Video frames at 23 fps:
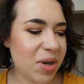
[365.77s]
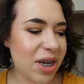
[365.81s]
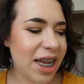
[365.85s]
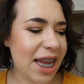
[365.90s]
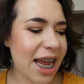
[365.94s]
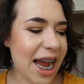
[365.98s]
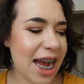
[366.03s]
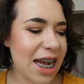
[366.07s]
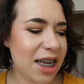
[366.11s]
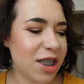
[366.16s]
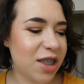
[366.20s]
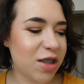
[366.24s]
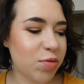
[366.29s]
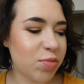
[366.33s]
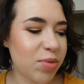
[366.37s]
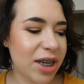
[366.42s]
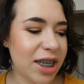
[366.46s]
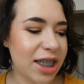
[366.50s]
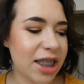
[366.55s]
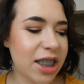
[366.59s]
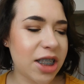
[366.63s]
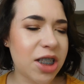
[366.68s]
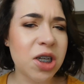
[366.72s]
but yeah, so
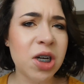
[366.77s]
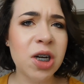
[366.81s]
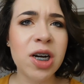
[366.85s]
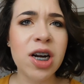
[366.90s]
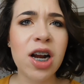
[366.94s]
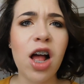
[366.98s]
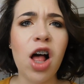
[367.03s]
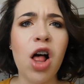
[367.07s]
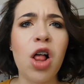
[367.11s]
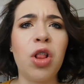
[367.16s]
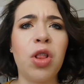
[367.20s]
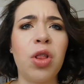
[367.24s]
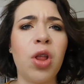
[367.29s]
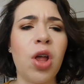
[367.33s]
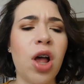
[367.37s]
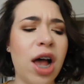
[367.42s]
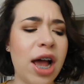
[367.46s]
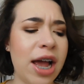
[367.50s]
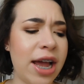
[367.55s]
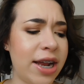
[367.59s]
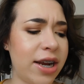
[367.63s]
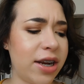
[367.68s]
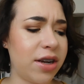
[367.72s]
braces hurt a
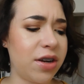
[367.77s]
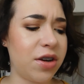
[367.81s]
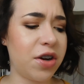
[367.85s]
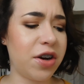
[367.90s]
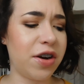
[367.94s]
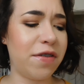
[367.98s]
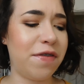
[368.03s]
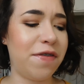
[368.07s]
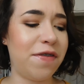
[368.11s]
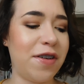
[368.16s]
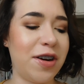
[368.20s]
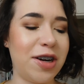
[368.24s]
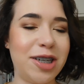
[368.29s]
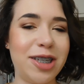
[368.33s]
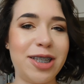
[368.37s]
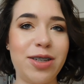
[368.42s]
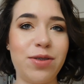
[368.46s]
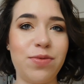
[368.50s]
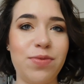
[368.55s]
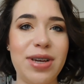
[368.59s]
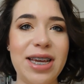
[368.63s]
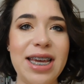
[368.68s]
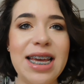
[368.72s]
lot your
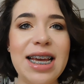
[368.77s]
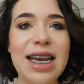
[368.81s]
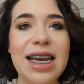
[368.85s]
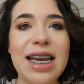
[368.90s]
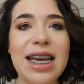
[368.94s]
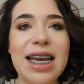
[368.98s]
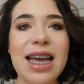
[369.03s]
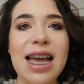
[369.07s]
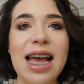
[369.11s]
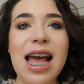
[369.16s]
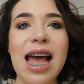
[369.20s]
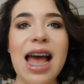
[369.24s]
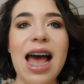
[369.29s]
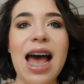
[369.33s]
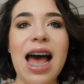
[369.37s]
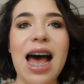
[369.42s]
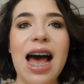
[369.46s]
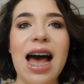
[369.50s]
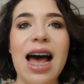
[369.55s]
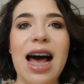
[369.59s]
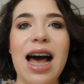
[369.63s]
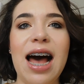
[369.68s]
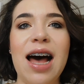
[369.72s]
first week.
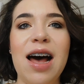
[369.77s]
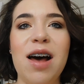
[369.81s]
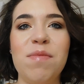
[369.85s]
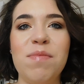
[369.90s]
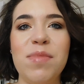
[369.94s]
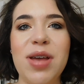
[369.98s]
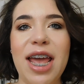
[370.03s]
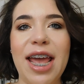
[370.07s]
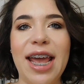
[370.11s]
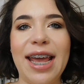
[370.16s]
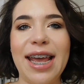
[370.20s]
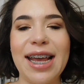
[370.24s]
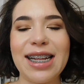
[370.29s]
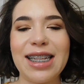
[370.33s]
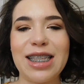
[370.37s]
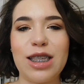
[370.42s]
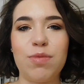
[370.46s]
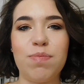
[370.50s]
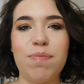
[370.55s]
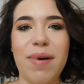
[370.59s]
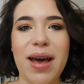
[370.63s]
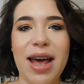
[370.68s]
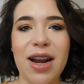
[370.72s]
Um, it
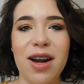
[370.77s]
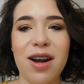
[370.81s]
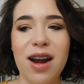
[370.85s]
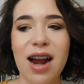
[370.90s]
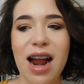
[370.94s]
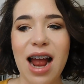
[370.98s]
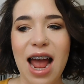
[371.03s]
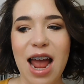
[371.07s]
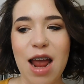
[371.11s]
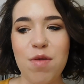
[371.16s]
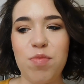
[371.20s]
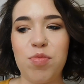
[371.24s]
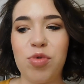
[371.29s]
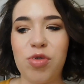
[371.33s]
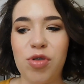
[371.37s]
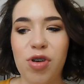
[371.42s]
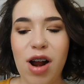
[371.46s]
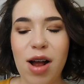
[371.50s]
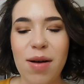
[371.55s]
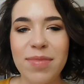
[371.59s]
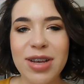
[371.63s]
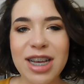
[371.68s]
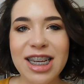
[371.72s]
gets better, I
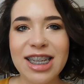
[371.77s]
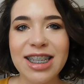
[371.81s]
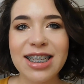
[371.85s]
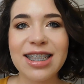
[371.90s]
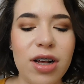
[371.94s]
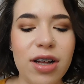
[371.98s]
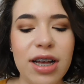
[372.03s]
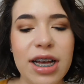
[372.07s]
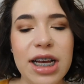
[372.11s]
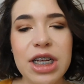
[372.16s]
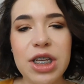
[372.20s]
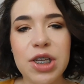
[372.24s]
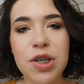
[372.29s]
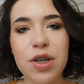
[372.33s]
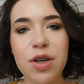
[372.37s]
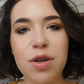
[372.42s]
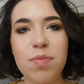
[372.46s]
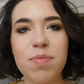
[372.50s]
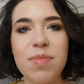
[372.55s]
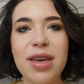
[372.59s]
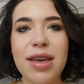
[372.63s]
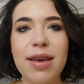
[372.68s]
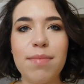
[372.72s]
promise. Well, it
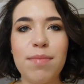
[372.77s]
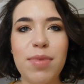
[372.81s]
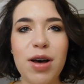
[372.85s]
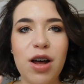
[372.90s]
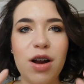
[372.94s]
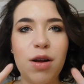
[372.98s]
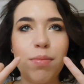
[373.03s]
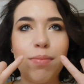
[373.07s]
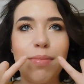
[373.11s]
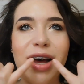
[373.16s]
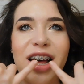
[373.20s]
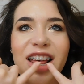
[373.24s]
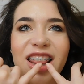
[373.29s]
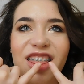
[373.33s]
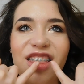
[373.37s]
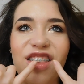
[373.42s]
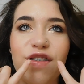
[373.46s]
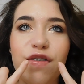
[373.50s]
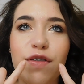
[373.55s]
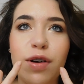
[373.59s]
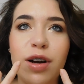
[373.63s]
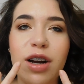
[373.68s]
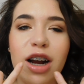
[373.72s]
took me about a
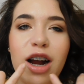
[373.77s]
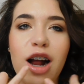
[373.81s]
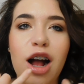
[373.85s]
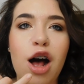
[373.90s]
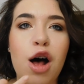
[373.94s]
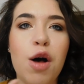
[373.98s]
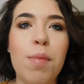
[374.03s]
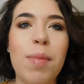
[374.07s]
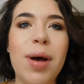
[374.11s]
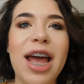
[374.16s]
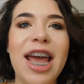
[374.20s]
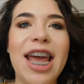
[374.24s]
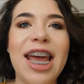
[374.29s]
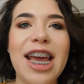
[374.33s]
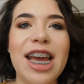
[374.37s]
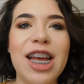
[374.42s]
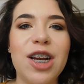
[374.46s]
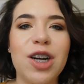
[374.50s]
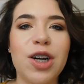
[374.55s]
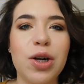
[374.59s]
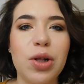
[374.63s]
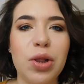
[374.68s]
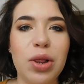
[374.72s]
month for all my
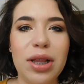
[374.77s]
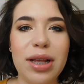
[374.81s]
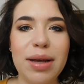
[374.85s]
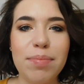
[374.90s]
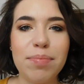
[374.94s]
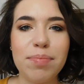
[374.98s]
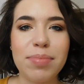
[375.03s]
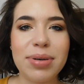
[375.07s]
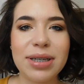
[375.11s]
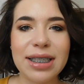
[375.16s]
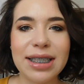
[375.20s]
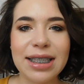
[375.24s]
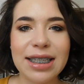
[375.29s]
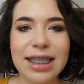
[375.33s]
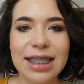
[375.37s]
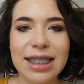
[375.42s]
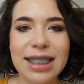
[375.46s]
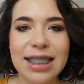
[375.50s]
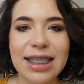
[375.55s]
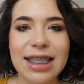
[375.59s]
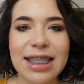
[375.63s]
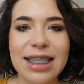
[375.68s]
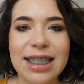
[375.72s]
inner lip
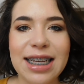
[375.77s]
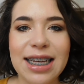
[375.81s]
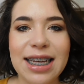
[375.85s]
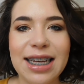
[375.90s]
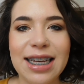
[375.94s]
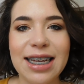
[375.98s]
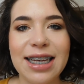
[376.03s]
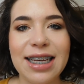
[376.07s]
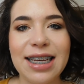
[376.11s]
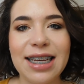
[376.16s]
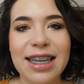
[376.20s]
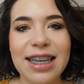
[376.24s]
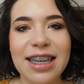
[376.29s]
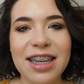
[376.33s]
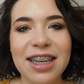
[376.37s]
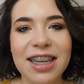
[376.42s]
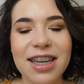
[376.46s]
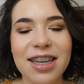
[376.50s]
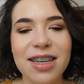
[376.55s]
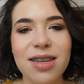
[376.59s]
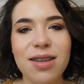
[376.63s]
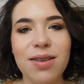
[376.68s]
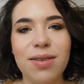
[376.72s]
business to
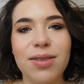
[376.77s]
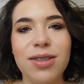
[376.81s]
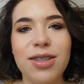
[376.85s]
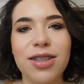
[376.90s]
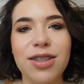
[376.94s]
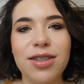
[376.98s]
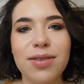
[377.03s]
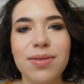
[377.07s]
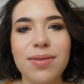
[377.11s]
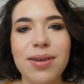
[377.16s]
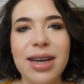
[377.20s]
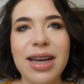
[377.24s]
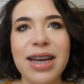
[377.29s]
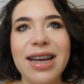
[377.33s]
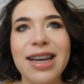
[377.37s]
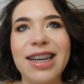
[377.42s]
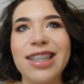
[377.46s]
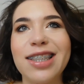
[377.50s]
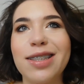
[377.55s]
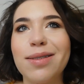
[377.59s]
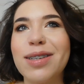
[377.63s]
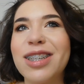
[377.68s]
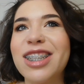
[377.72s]
get used to it,
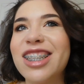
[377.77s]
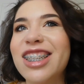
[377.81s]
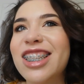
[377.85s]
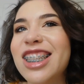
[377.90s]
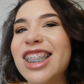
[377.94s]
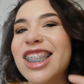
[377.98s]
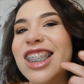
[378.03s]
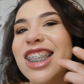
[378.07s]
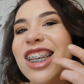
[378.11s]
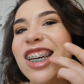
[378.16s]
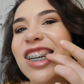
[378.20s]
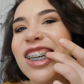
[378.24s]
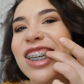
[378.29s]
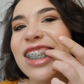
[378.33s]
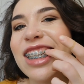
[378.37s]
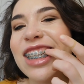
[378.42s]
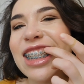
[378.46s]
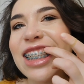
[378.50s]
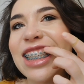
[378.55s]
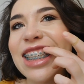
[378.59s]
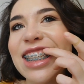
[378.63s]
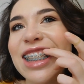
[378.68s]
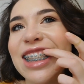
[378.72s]
especially these
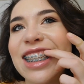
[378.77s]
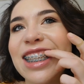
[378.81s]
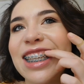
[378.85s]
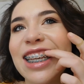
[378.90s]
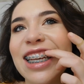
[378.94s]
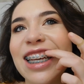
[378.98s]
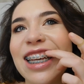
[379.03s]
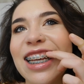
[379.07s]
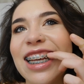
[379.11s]
hooks.